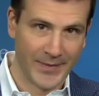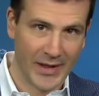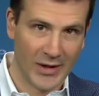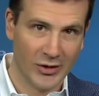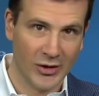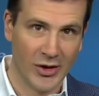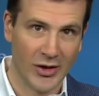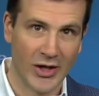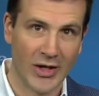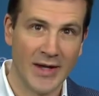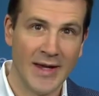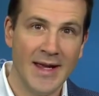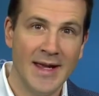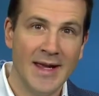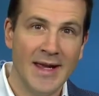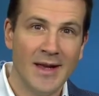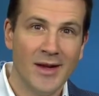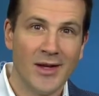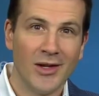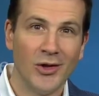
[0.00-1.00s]
Look,
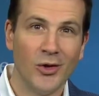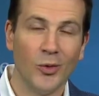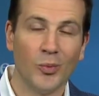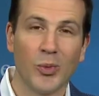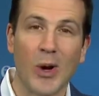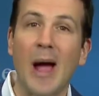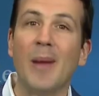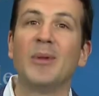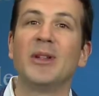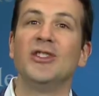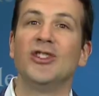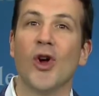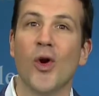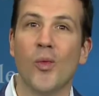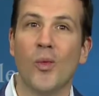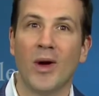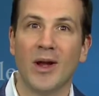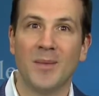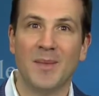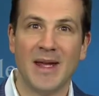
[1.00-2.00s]
you probably don't
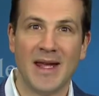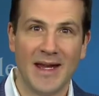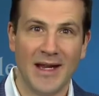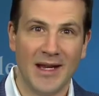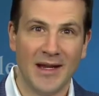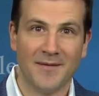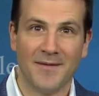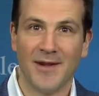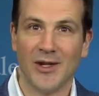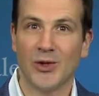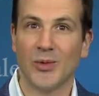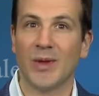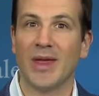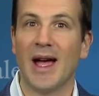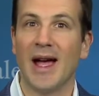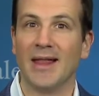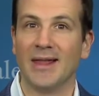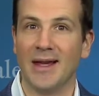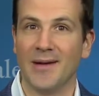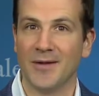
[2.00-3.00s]
want to be eating fish with
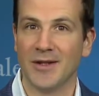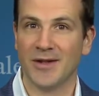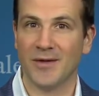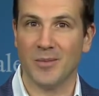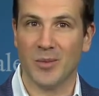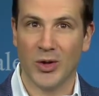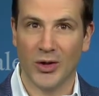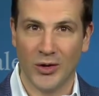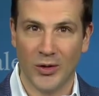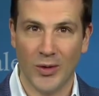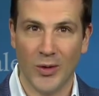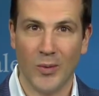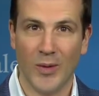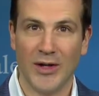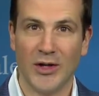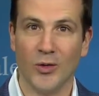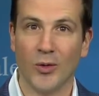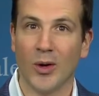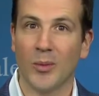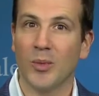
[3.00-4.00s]
high levels of mercury when
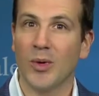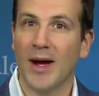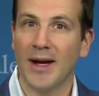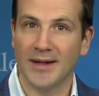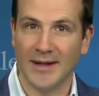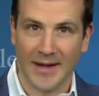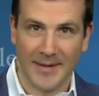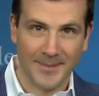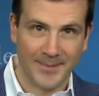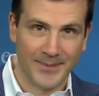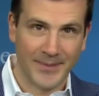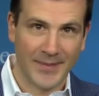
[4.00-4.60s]
you are pregnant.